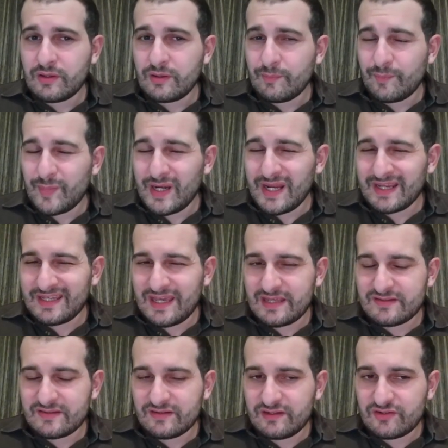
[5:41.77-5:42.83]
black
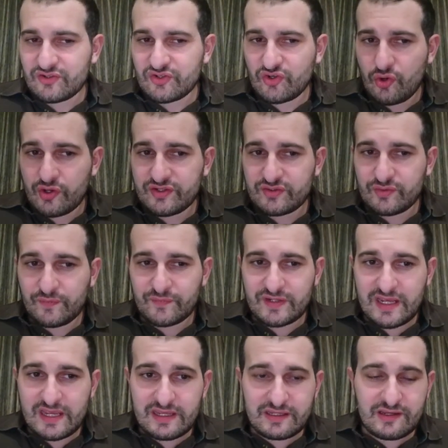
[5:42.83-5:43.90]
hasn't the choice of
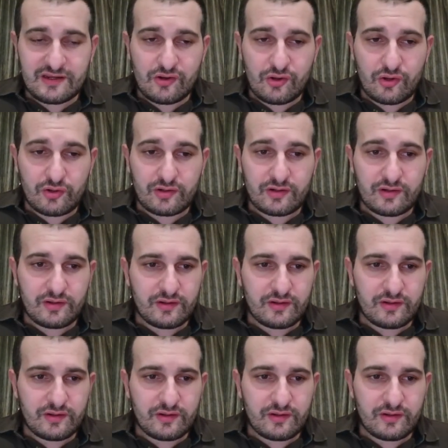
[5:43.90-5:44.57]
taking on